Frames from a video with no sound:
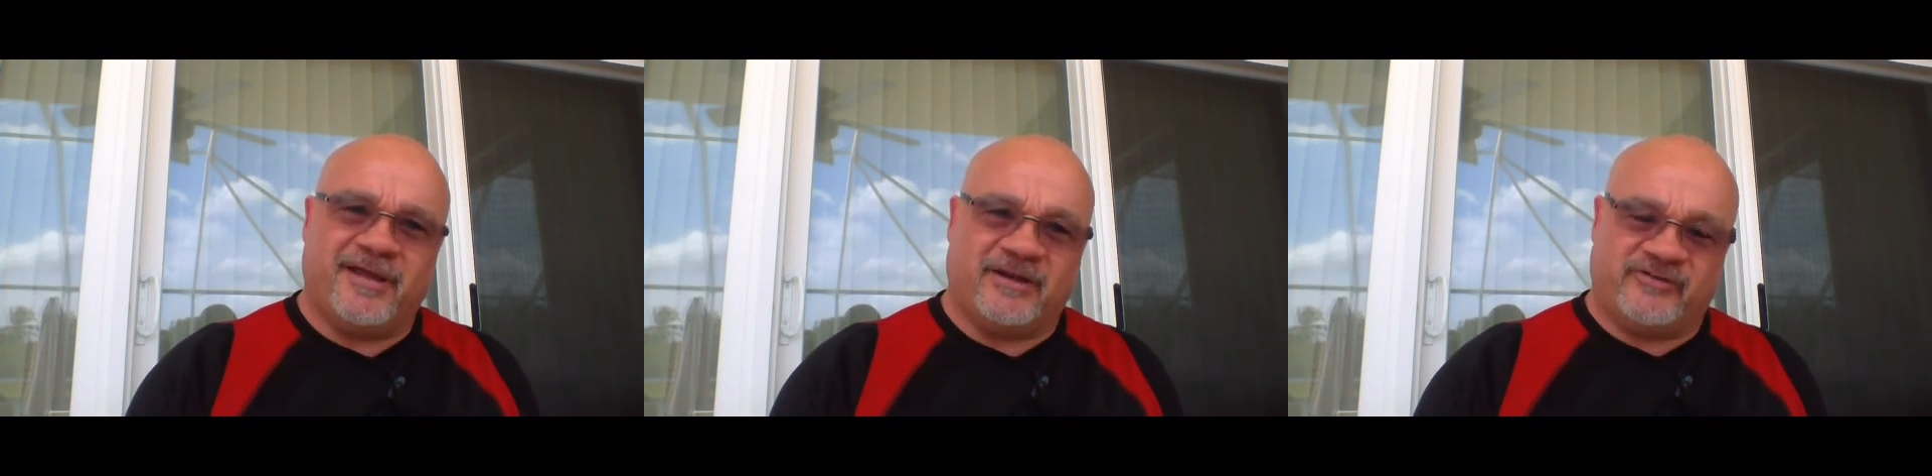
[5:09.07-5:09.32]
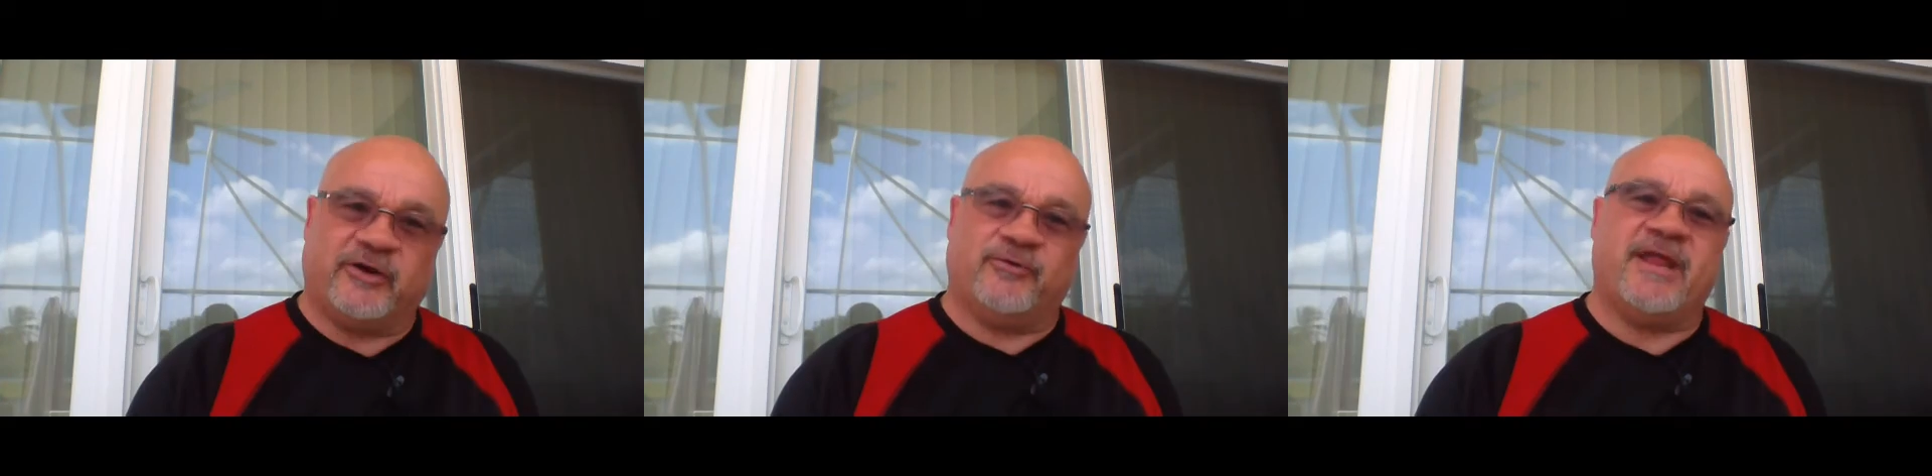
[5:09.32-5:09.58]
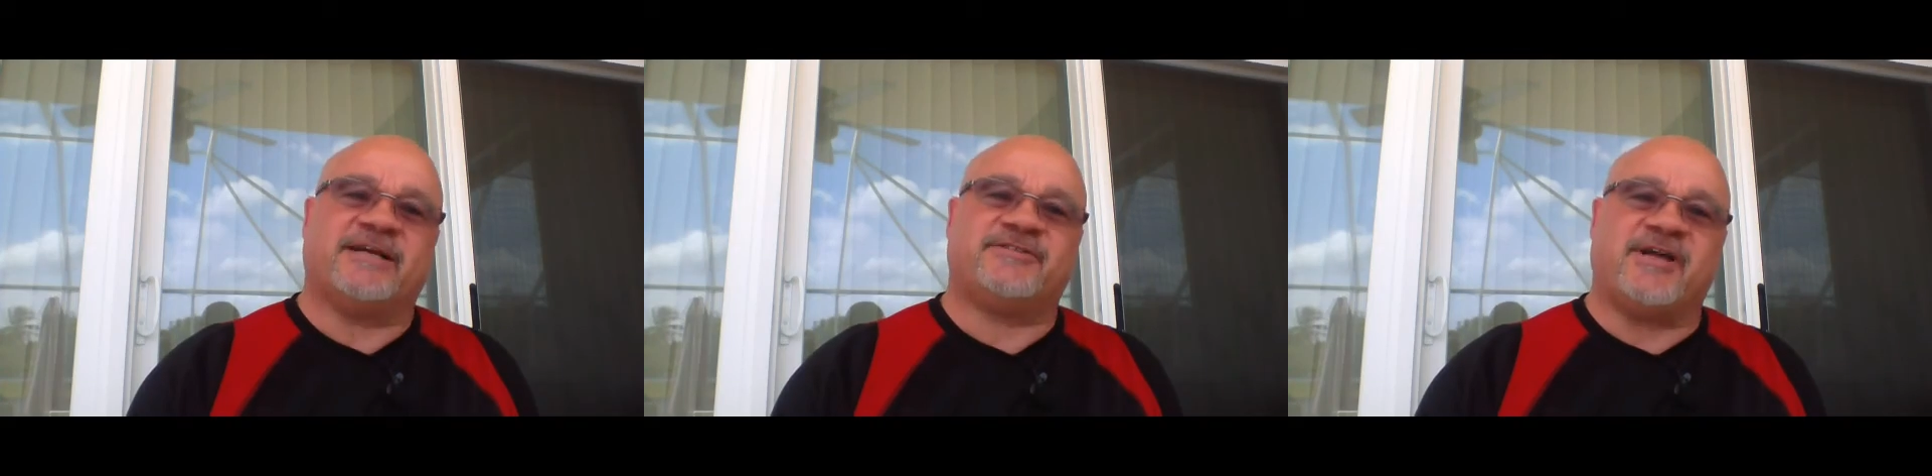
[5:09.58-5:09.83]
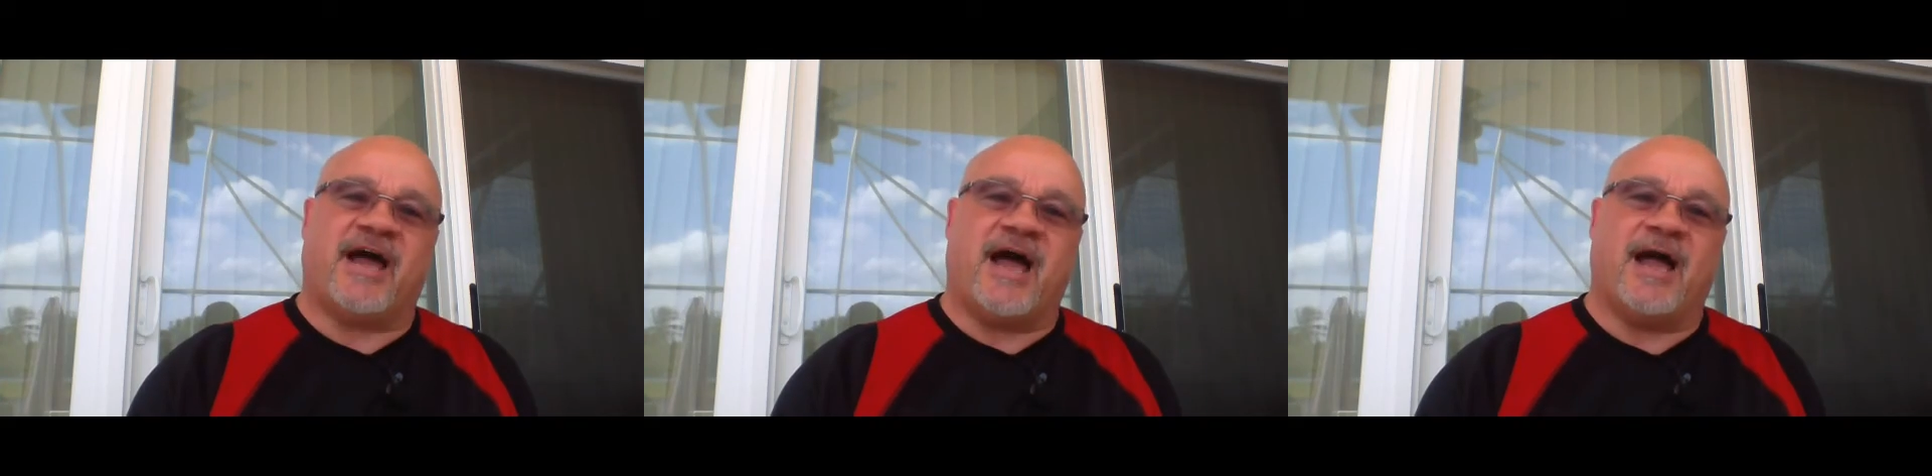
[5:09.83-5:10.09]
Until
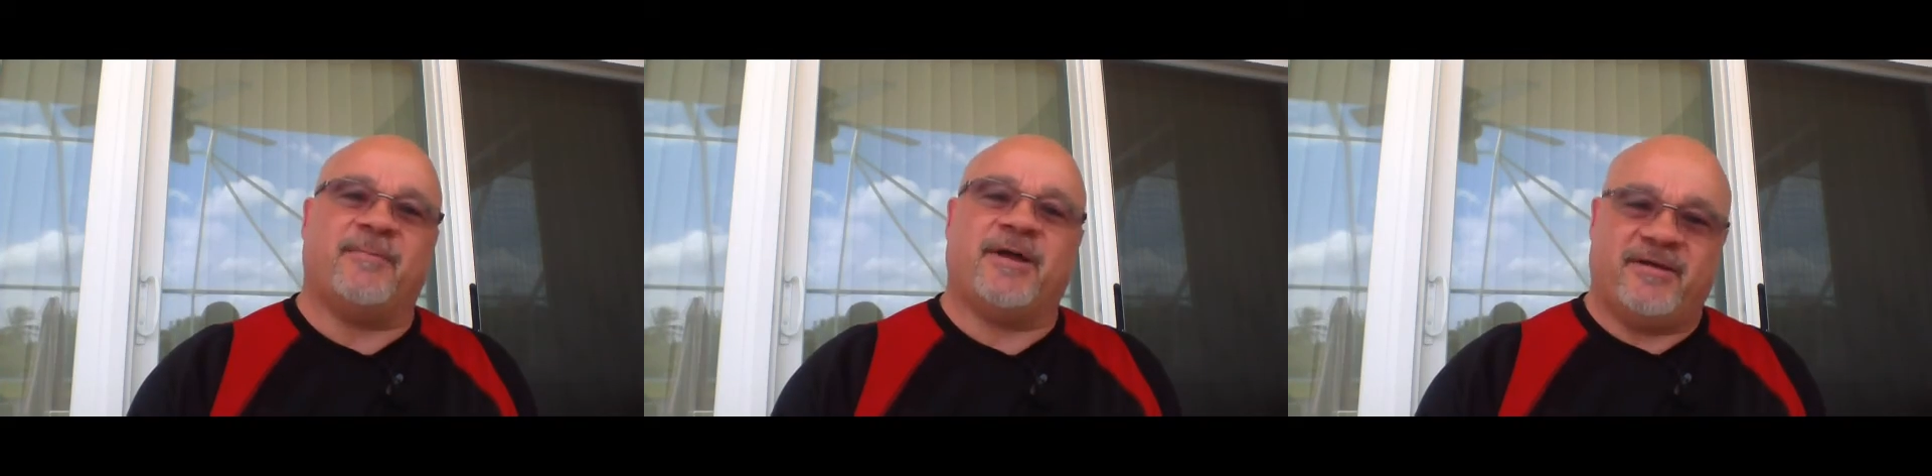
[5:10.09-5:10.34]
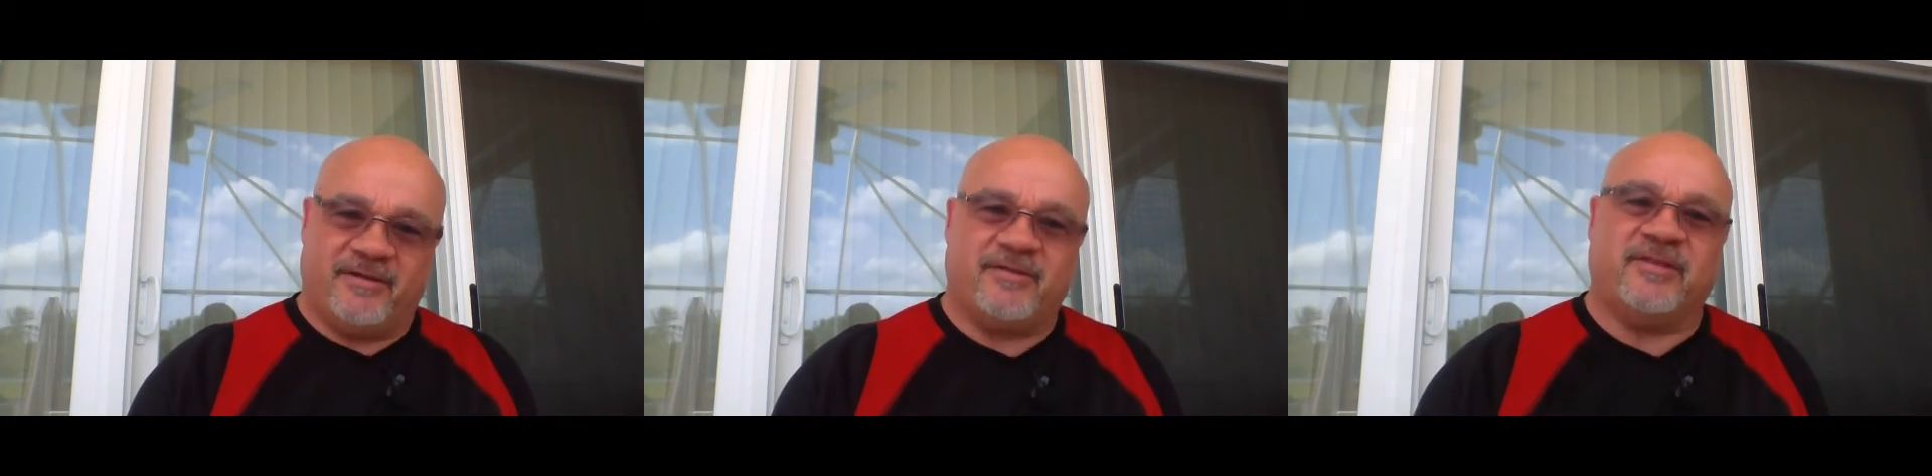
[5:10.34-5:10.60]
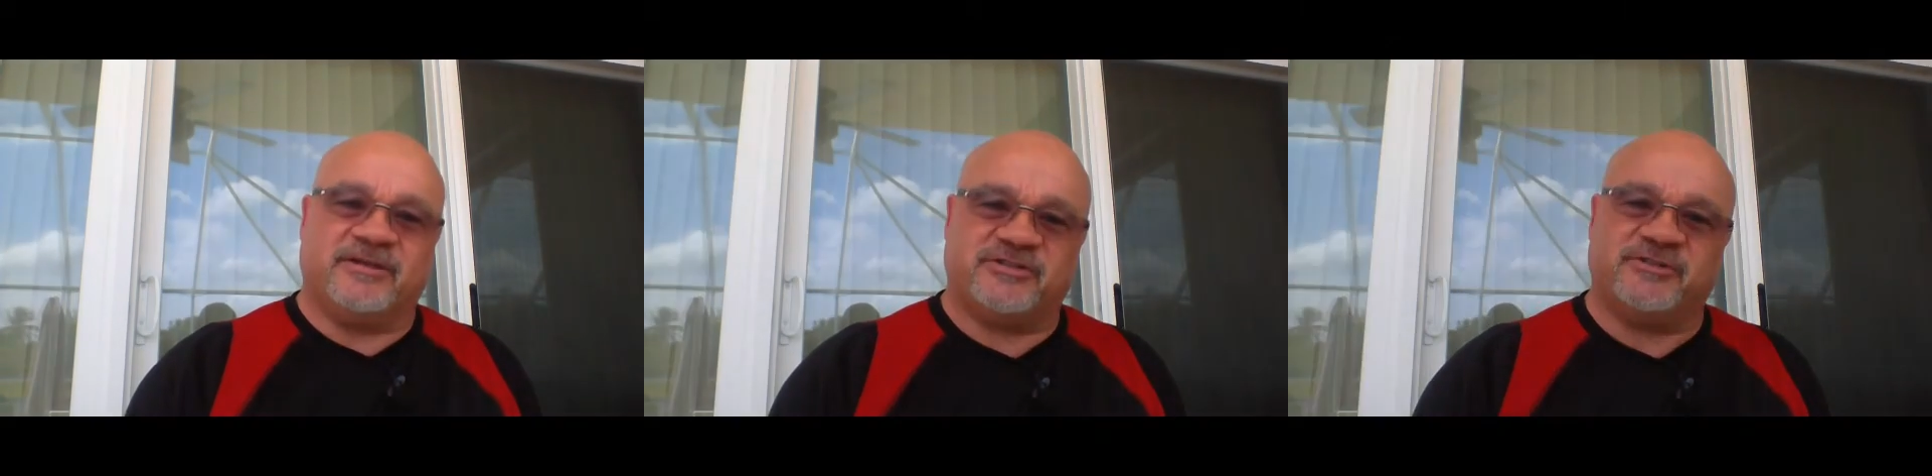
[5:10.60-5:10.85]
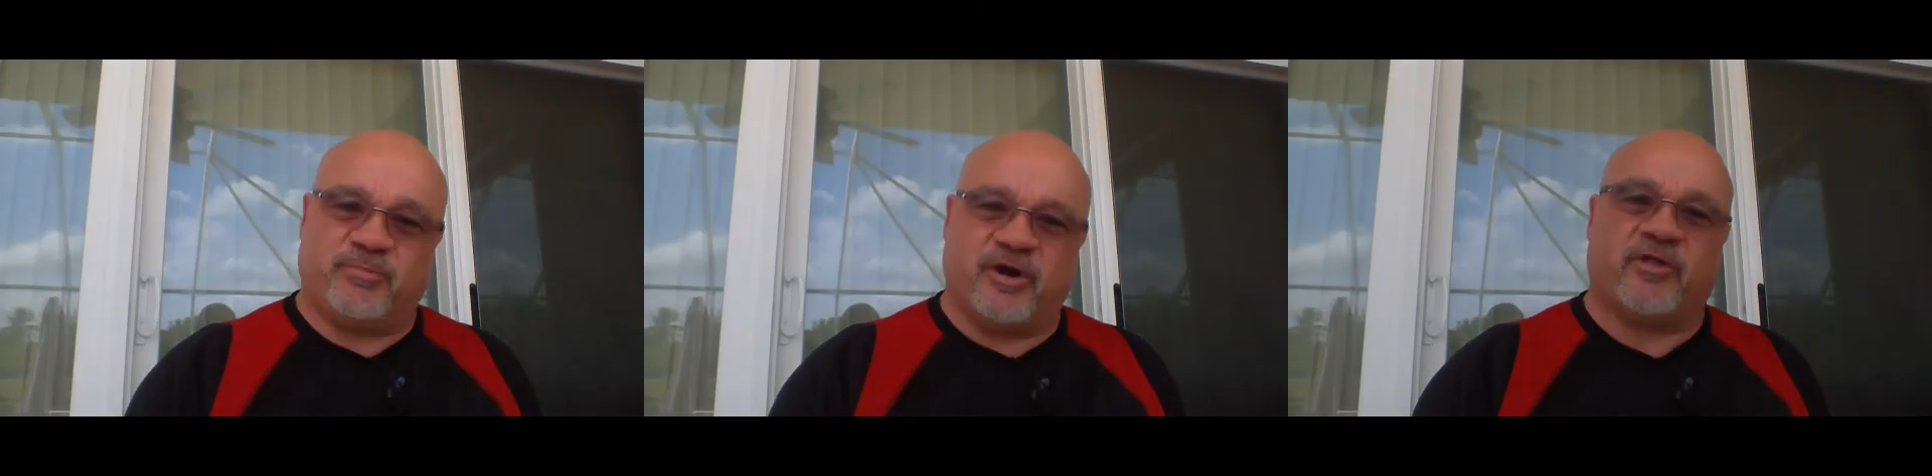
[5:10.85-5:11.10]
next time, this
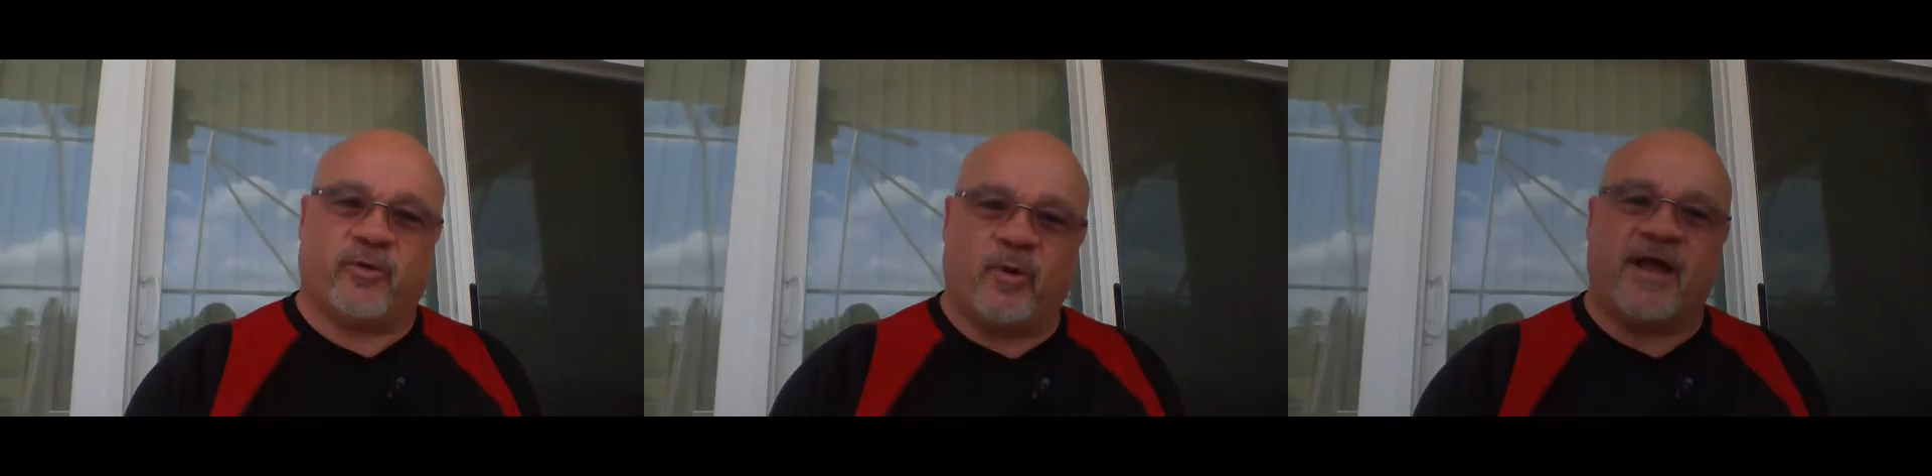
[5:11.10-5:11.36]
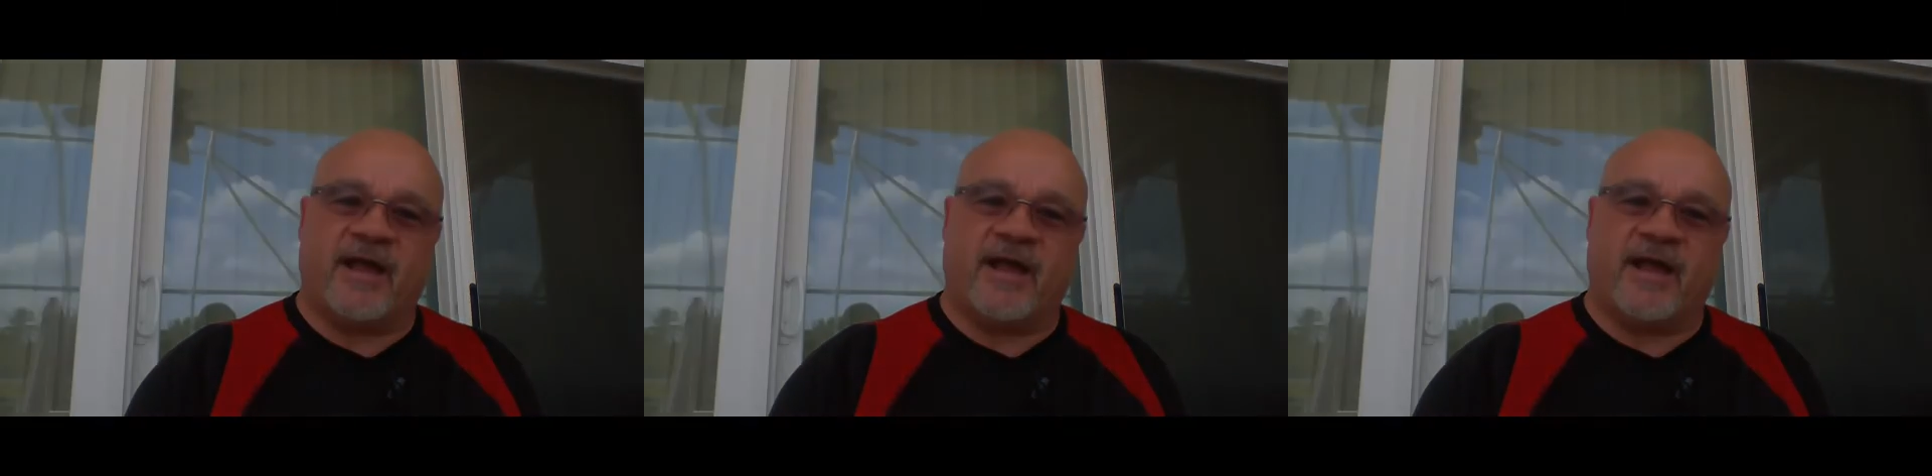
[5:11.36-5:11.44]
is Brother Wayne.